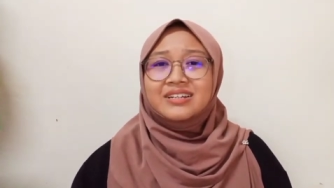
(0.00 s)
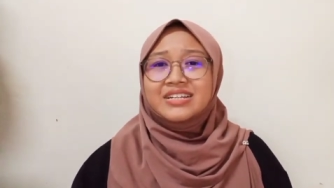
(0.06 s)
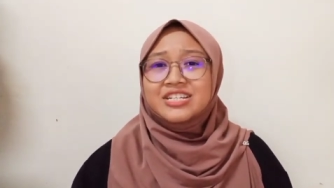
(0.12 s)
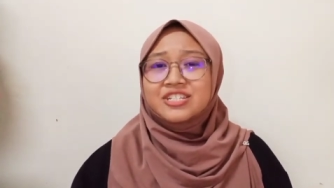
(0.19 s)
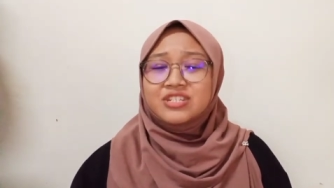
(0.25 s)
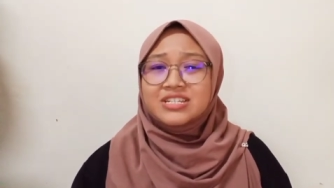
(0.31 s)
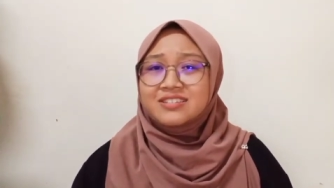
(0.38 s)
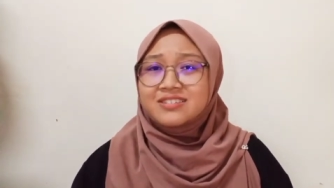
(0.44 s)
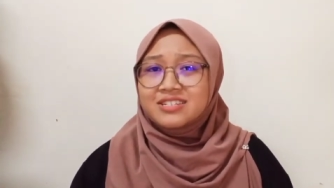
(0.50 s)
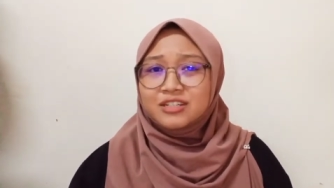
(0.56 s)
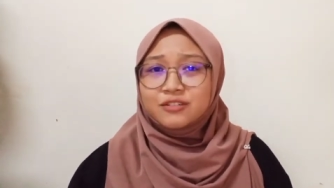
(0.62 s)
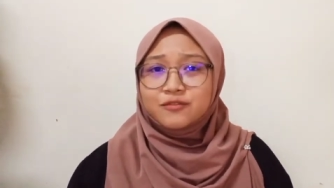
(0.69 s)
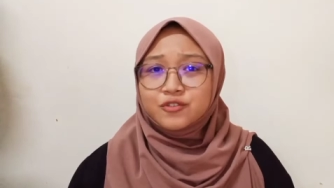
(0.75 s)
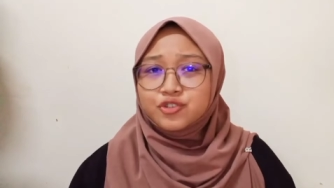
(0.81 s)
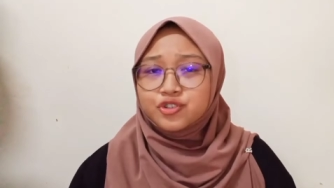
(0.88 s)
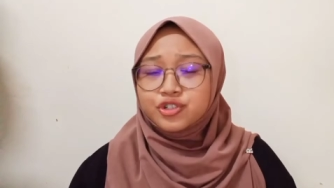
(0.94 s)
it's easier
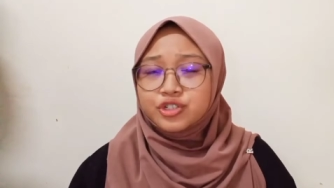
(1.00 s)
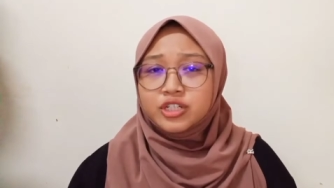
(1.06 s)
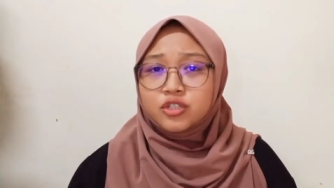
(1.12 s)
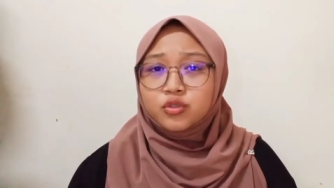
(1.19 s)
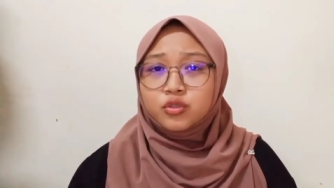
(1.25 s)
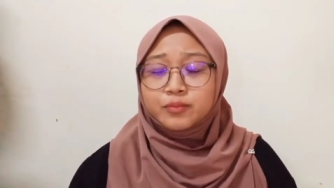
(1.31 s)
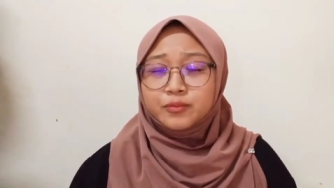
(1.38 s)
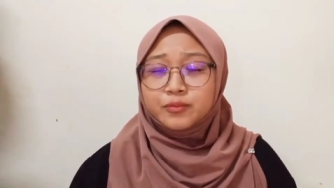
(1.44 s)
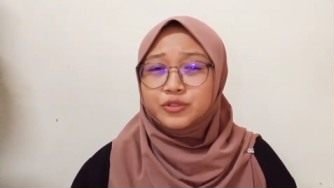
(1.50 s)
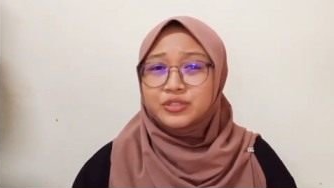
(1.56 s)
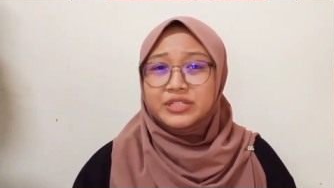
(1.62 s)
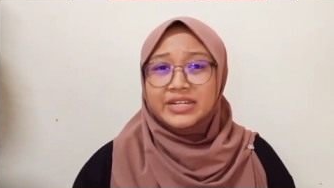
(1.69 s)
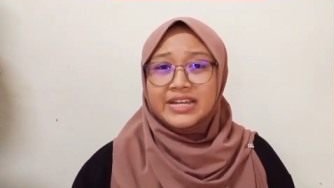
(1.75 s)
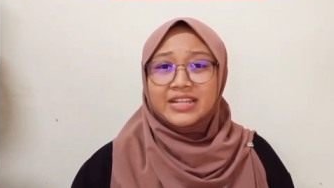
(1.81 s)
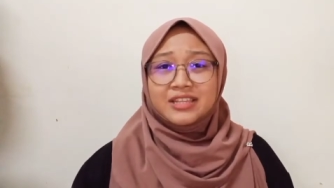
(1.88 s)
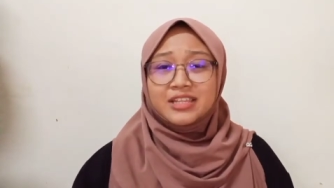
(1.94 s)
for children to post
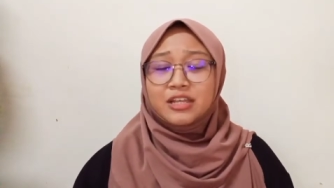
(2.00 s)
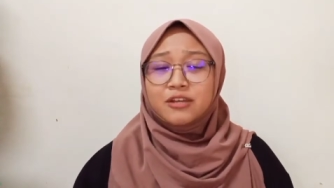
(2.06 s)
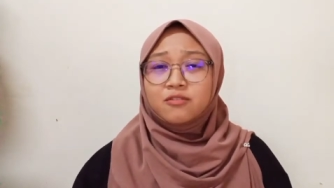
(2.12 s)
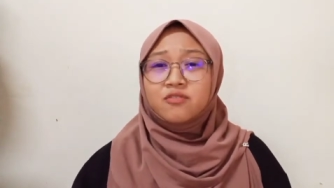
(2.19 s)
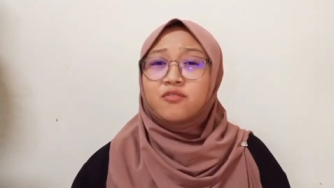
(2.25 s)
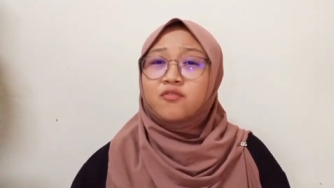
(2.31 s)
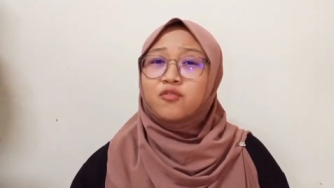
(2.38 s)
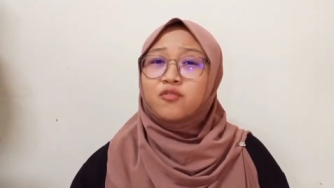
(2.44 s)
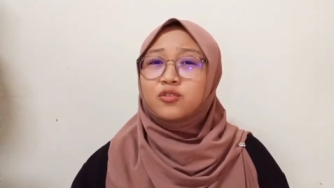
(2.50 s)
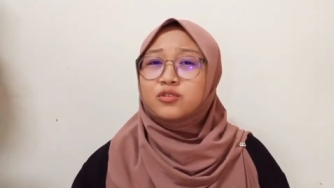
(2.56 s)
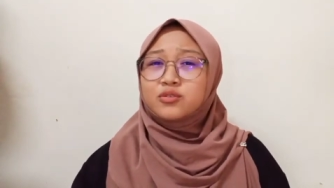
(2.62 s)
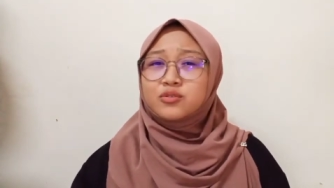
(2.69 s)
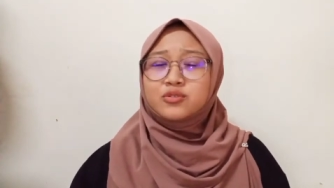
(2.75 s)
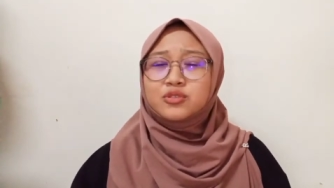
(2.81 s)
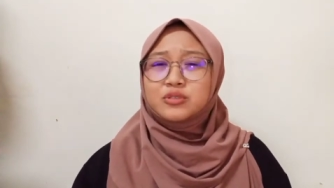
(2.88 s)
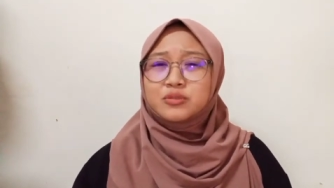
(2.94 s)
negative
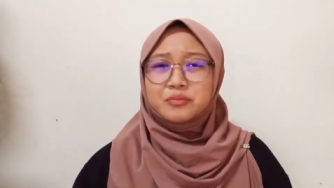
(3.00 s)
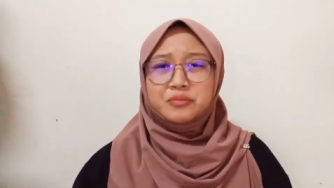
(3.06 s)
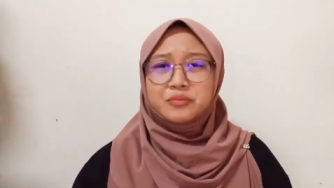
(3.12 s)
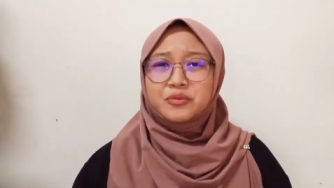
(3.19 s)
photos,